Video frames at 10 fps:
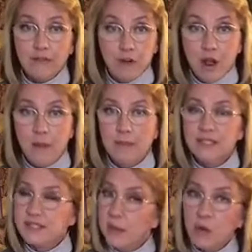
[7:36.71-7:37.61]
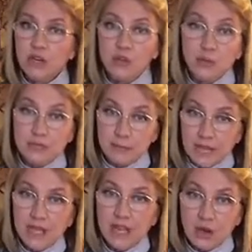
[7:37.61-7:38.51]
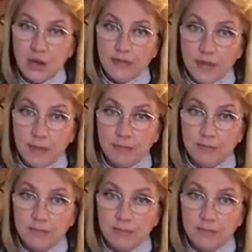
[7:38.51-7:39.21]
from someone who is picking on them,